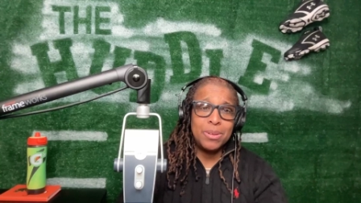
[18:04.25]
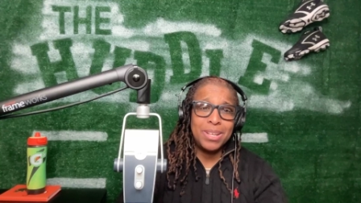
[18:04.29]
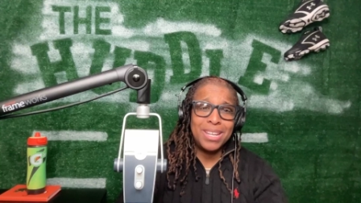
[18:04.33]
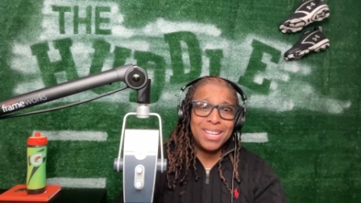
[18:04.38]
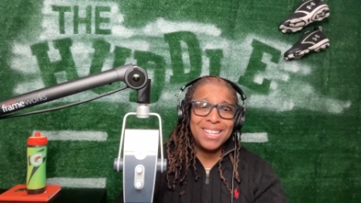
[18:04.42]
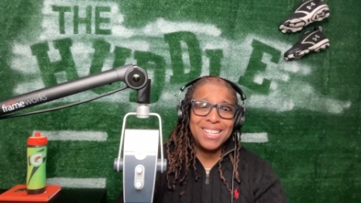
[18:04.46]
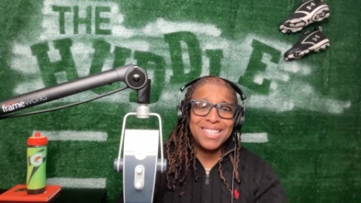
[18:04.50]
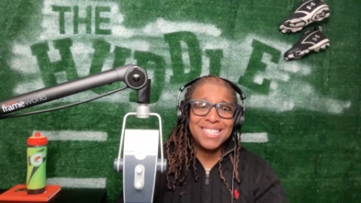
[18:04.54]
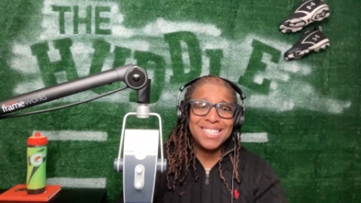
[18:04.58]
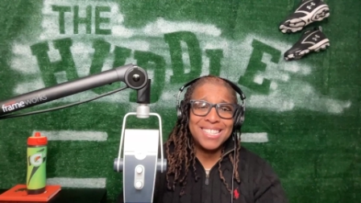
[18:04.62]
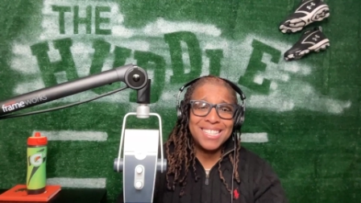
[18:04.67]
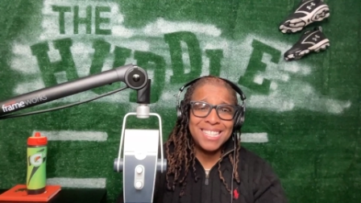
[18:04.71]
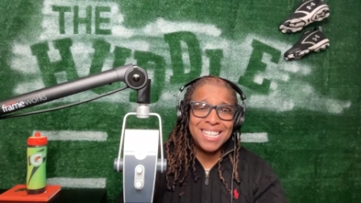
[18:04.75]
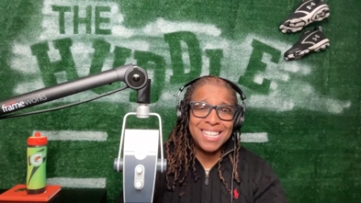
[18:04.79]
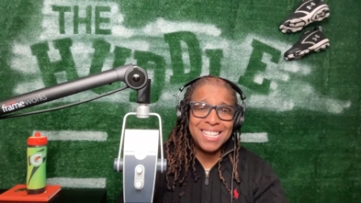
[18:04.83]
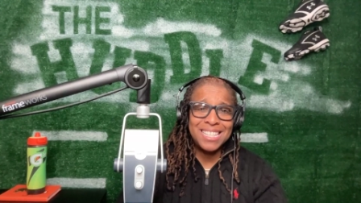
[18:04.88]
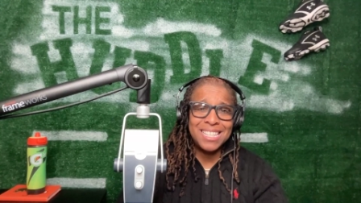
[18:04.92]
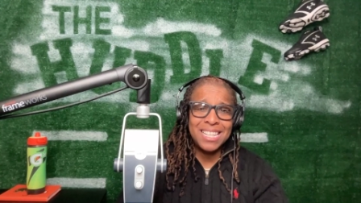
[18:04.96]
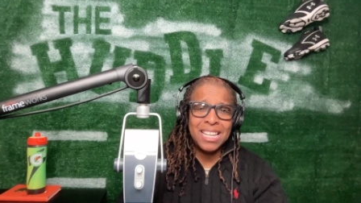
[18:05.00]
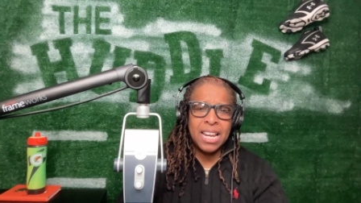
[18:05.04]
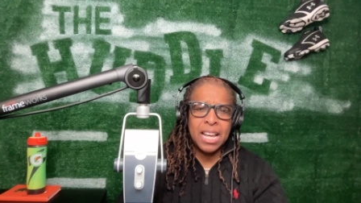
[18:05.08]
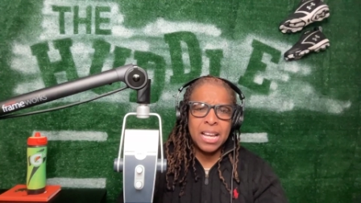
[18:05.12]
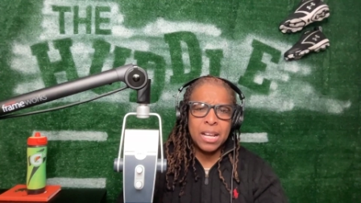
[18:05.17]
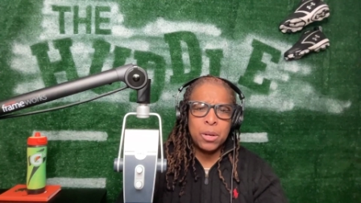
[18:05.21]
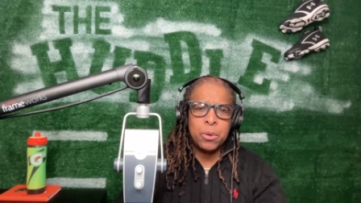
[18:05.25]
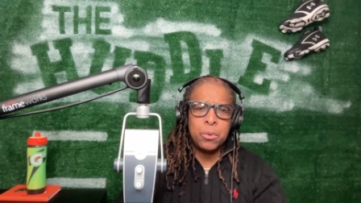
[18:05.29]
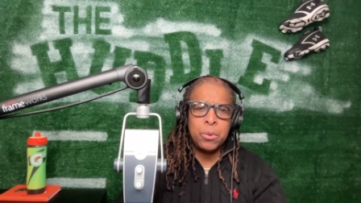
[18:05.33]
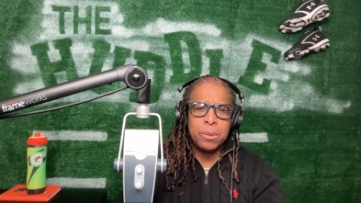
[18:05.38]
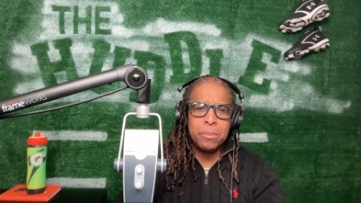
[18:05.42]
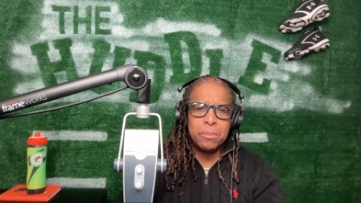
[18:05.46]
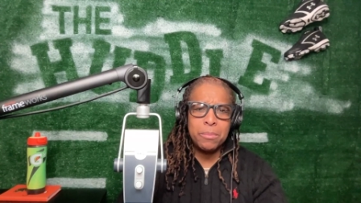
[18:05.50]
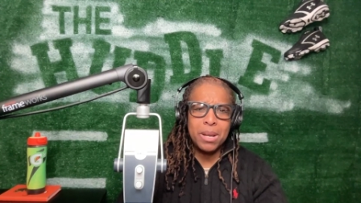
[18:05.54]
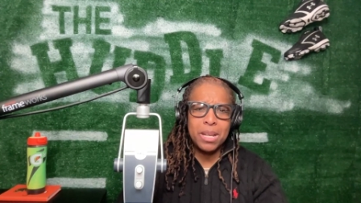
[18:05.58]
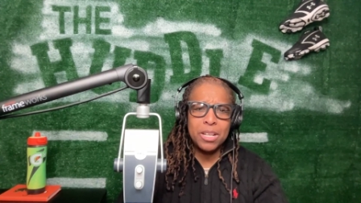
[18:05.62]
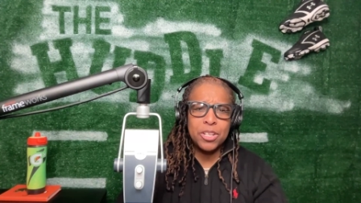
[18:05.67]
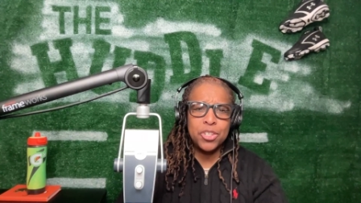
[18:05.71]
and insists that I
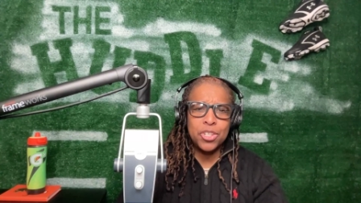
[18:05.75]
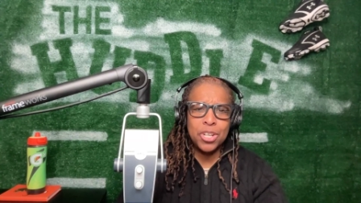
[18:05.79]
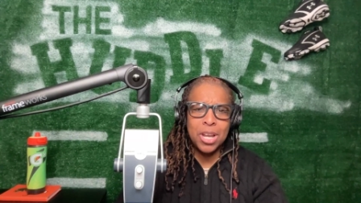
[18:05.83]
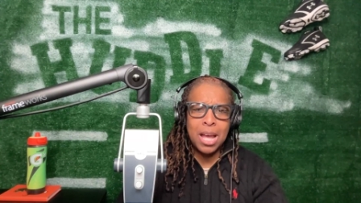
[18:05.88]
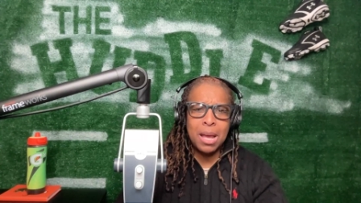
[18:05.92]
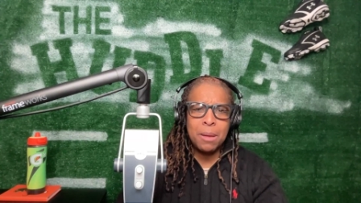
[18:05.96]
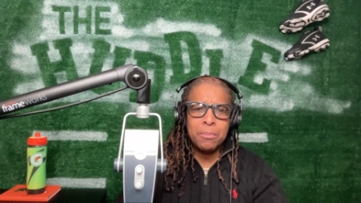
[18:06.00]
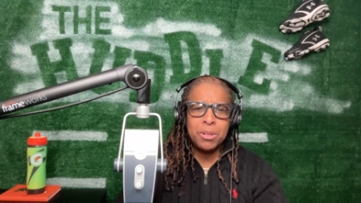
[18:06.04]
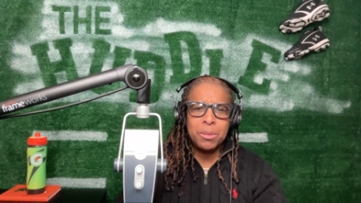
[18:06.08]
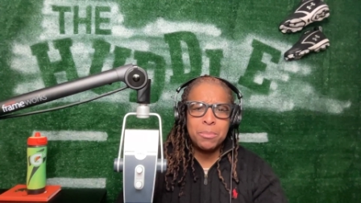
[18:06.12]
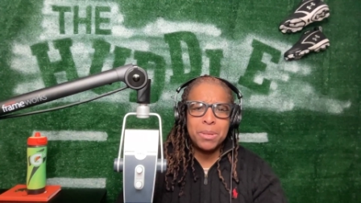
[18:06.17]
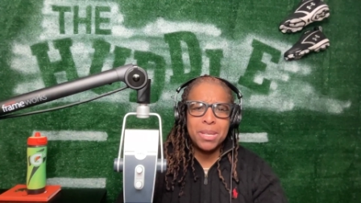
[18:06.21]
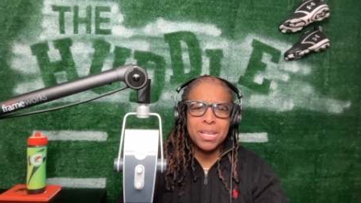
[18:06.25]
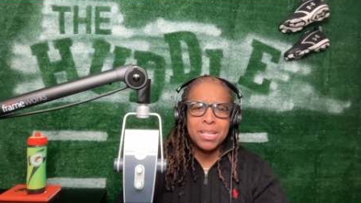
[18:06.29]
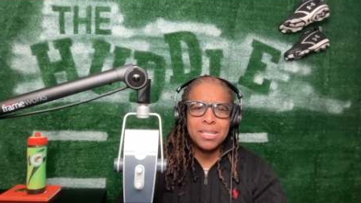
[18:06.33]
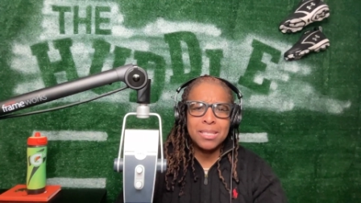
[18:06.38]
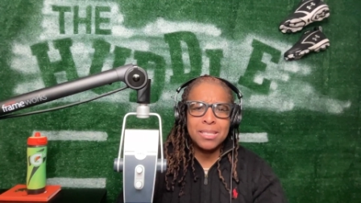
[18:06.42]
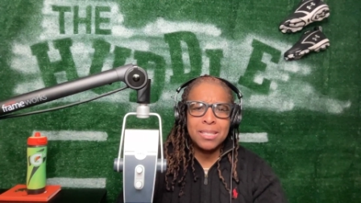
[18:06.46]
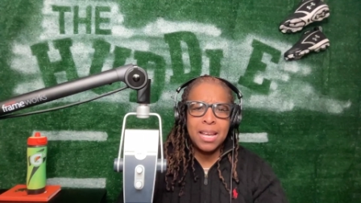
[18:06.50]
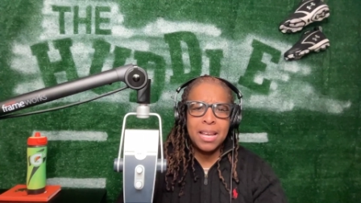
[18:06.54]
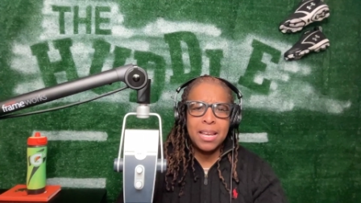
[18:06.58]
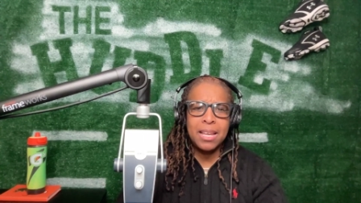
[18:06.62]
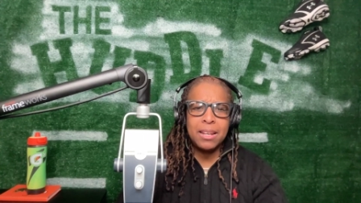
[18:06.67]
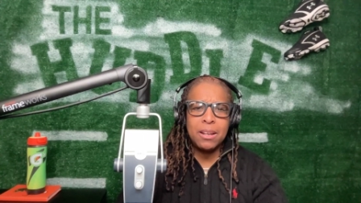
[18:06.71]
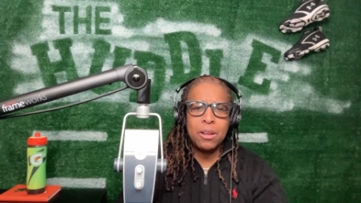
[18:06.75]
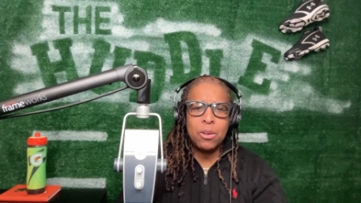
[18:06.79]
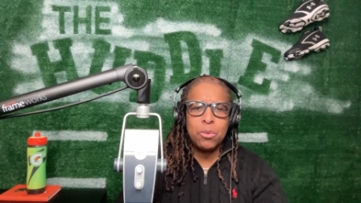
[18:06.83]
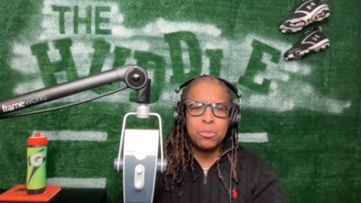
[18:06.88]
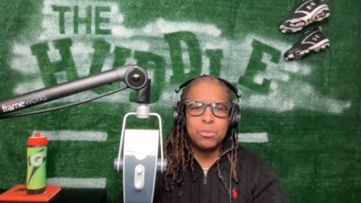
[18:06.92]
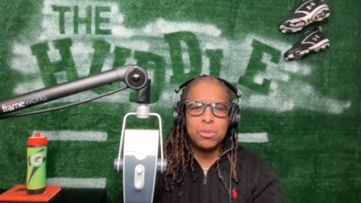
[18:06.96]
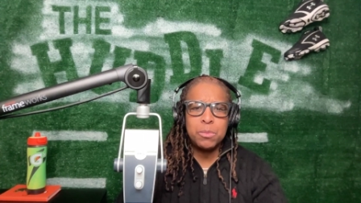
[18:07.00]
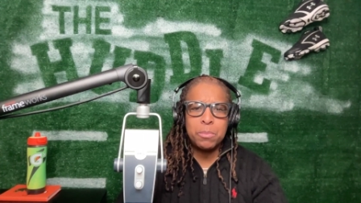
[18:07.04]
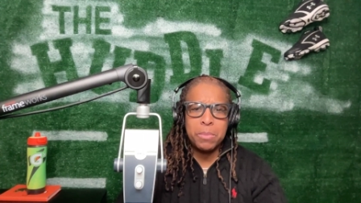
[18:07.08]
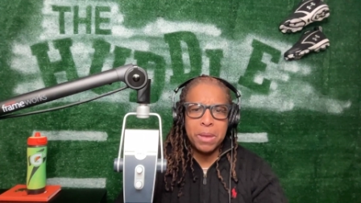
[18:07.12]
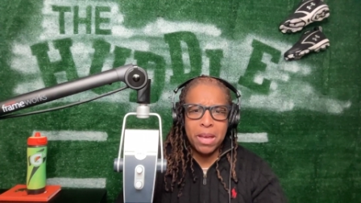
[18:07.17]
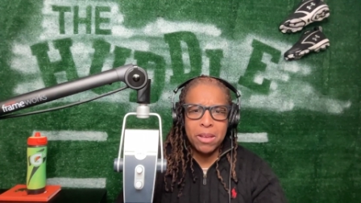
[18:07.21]
quit my job to be a stay at
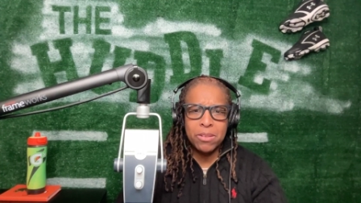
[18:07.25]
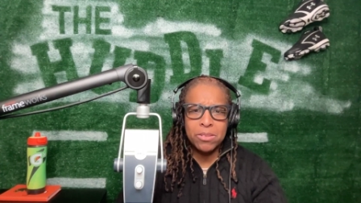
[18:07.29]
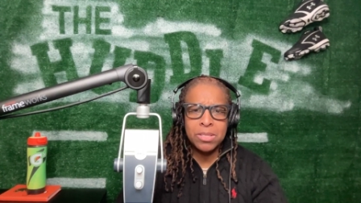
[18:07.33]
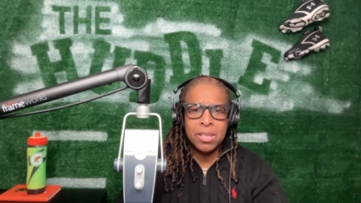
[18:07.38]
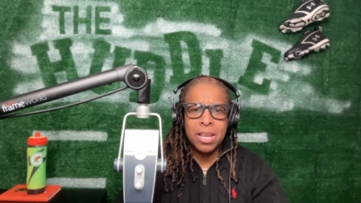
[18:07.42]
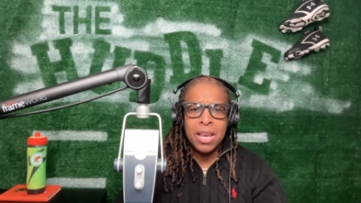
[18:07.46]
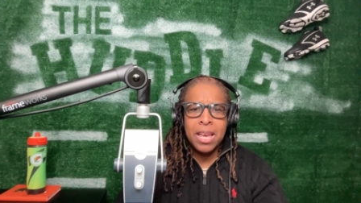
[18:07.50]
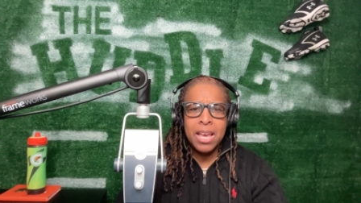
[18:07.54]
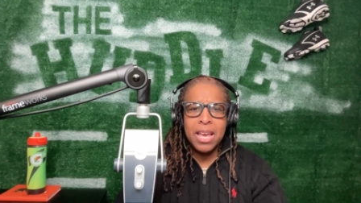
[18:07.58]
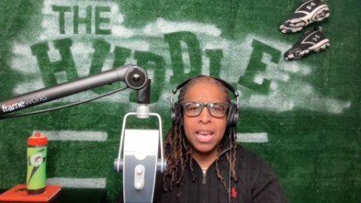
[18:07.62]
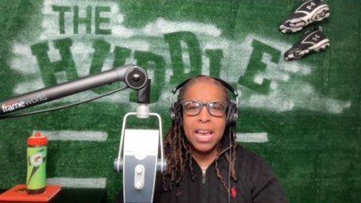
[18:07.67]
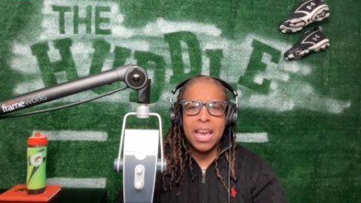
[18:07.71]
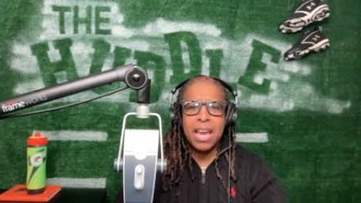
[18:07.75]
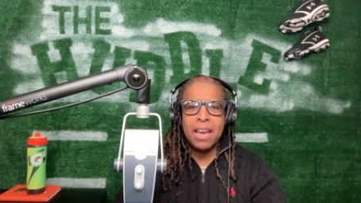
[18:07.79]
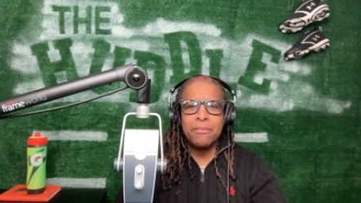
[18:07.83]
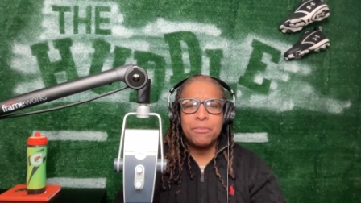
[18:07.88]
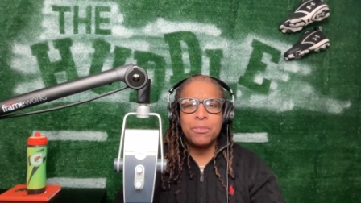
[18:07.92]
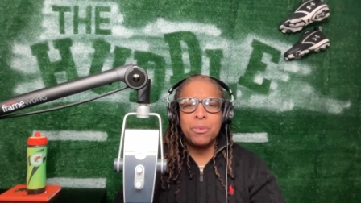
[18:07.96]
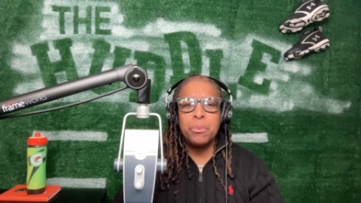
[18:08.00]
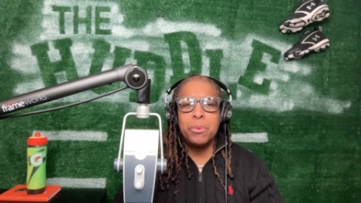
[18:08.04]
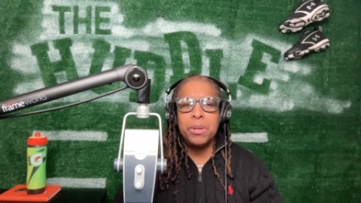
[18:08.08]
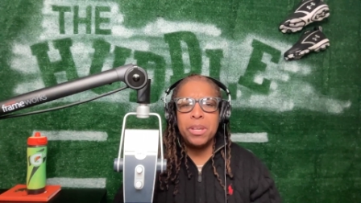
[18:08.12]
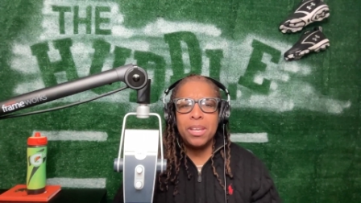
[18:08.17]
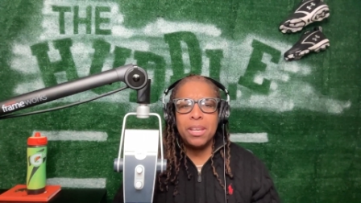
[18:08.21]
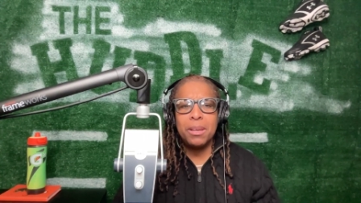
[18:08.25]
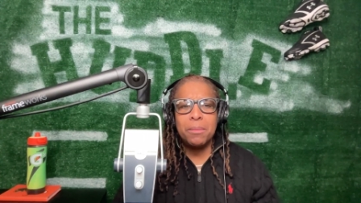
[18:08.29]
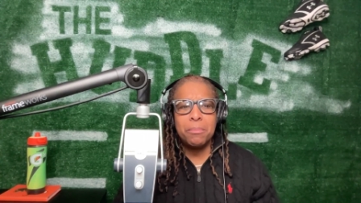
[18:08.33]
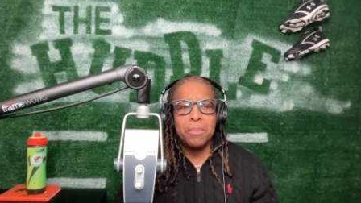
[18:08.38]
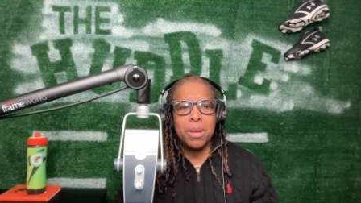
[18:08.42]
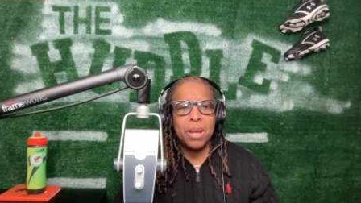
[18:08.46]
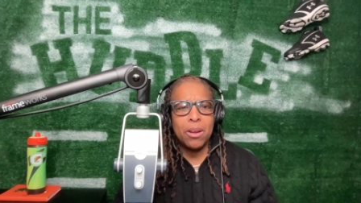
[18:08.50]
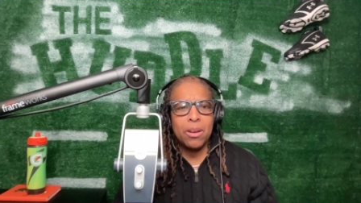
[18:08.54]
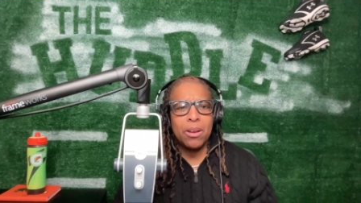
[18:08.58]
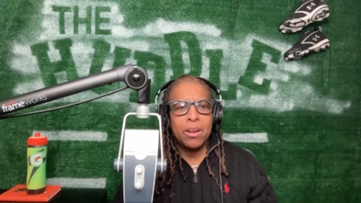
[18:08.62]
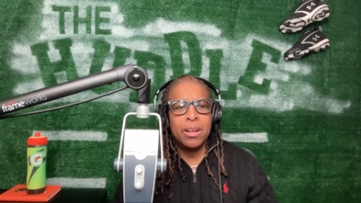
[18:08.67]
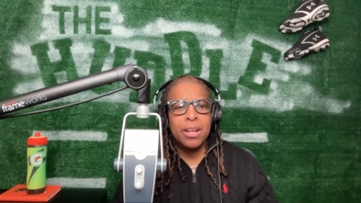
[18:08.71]
home spouse after we get
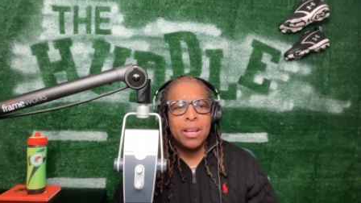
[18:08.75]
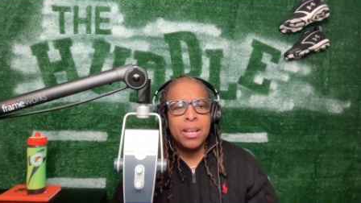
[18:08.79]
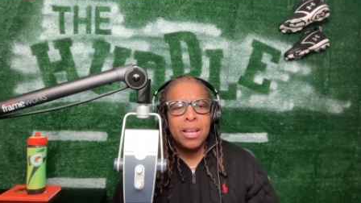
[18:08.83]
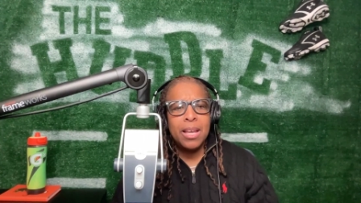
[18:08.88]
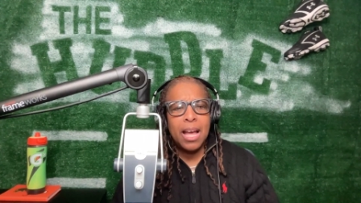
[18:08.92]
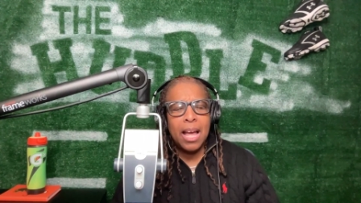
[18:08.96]
married.